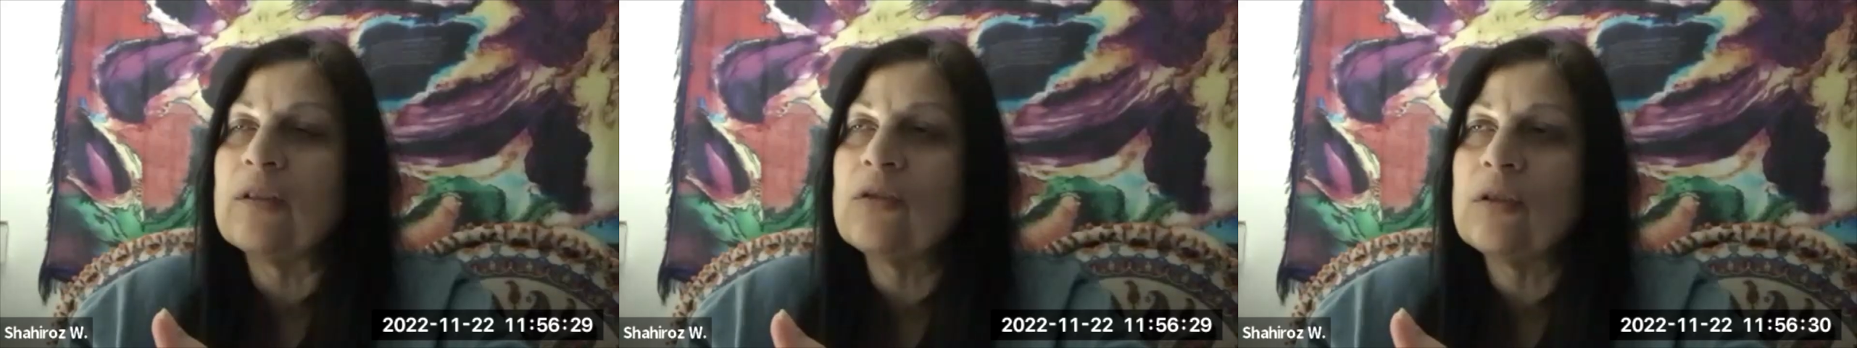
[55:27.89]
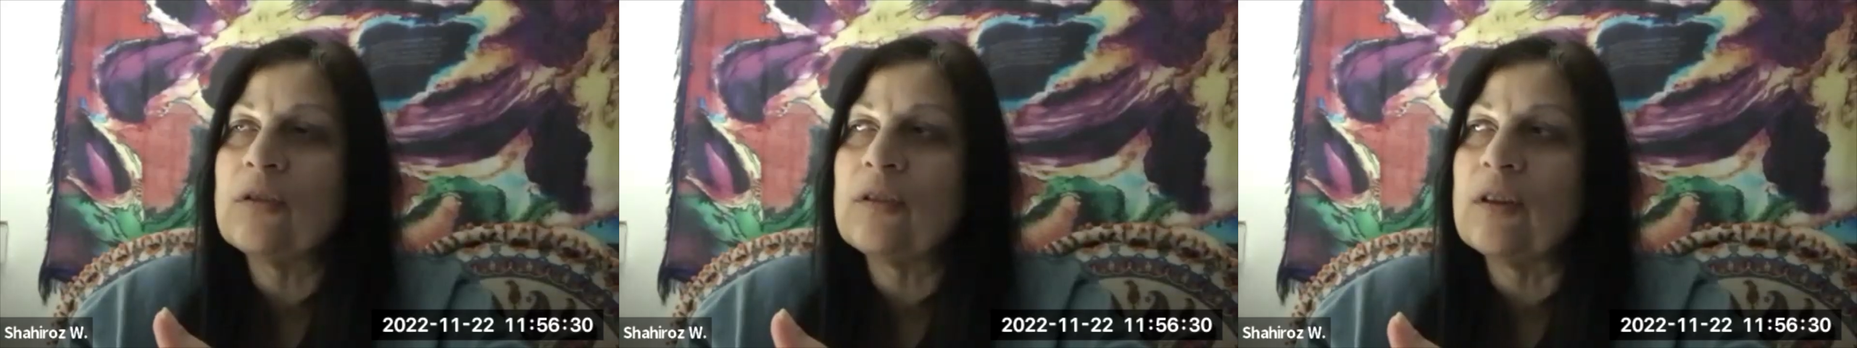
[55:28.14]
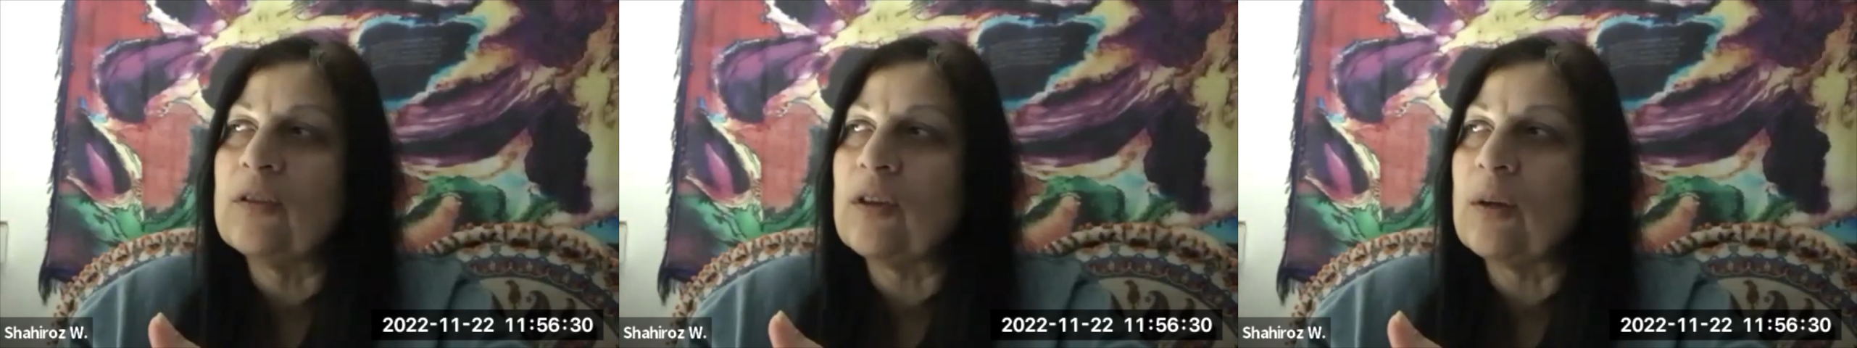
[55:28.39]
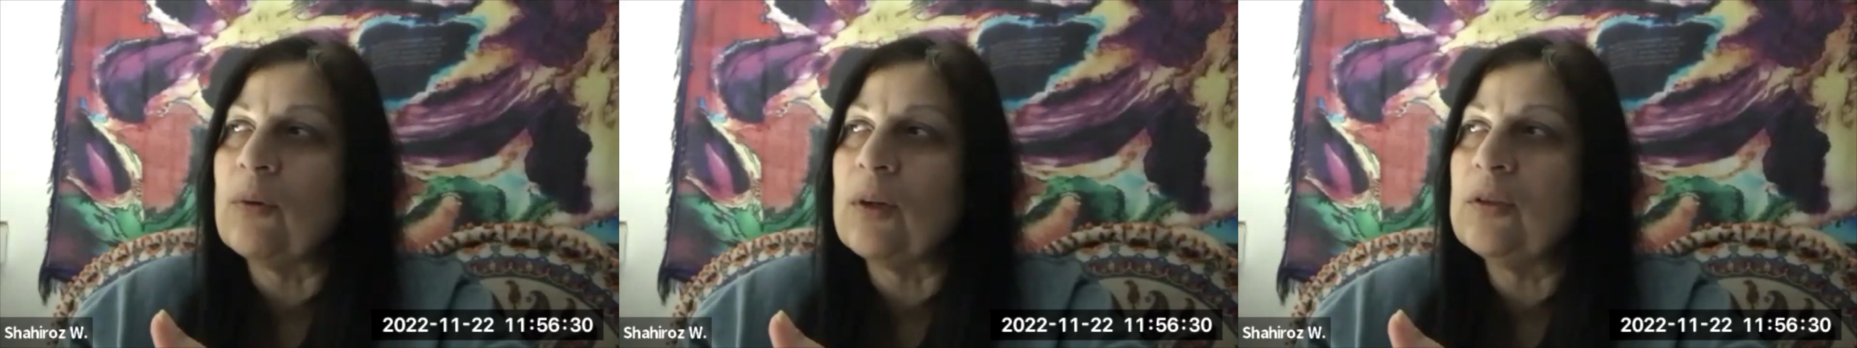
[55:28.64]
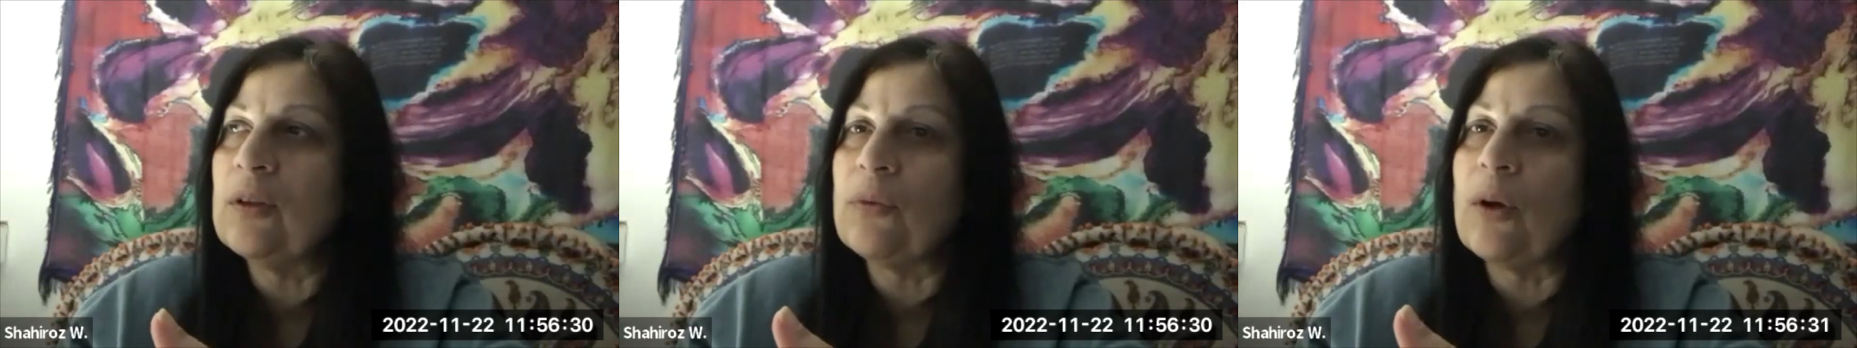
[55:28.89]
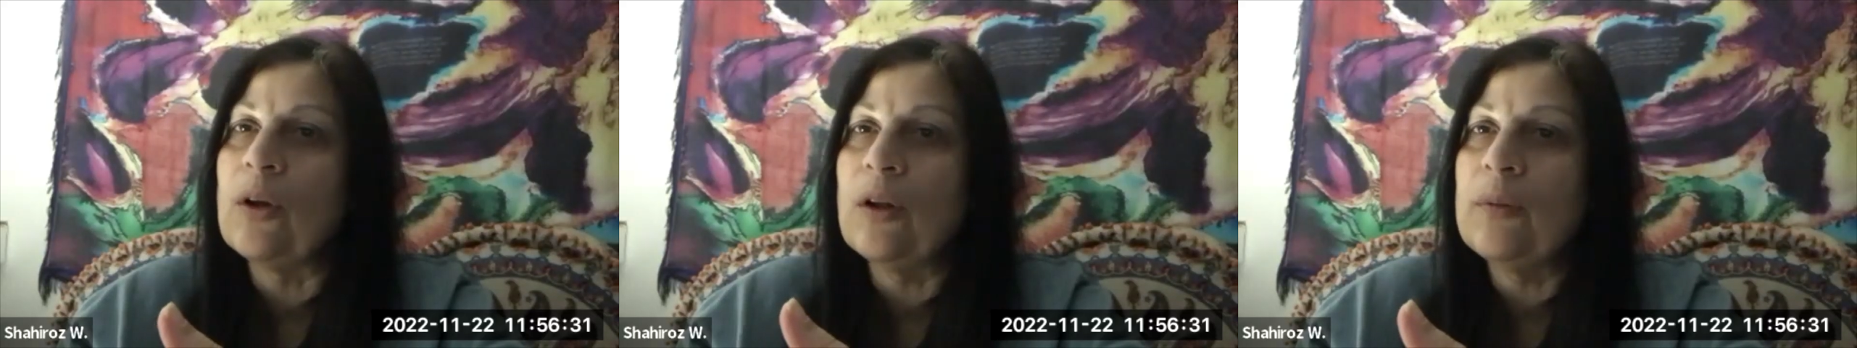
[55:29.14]
interesting. So I wonder if
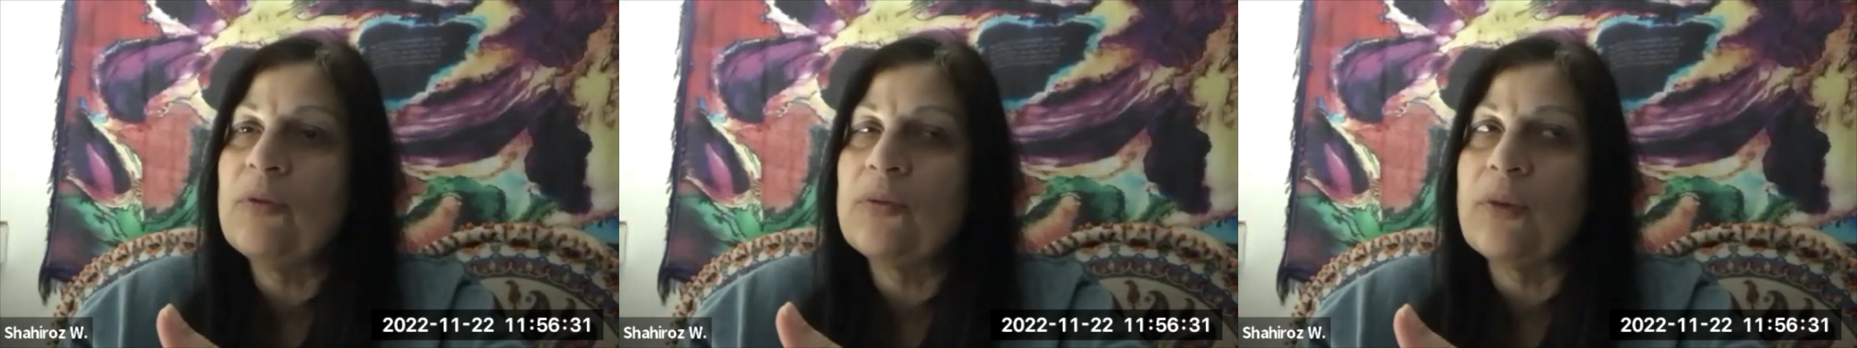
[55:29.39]
all